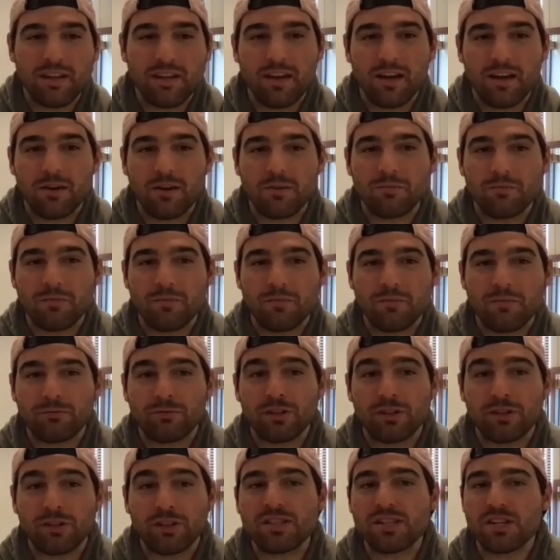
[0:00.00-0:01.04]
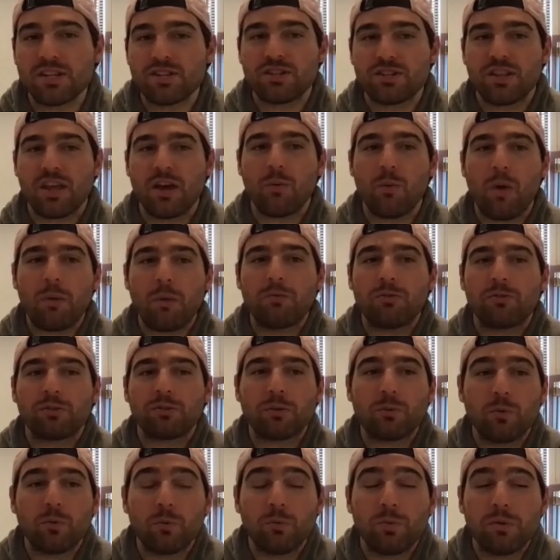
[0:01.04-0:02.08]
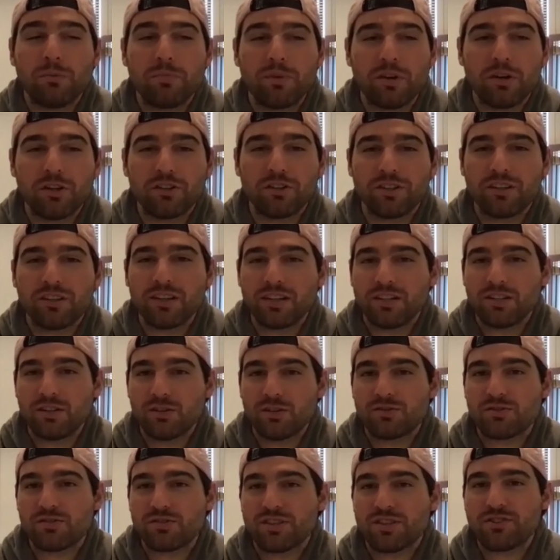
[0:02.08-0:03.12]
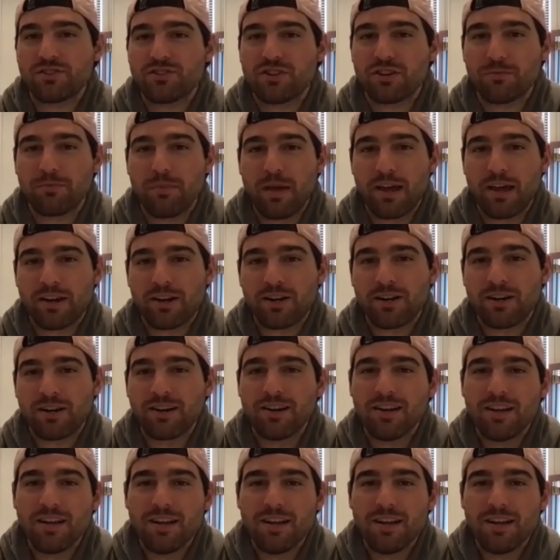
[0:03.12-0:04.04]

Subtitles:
and realization that Web3 will be built in a user-centric manner.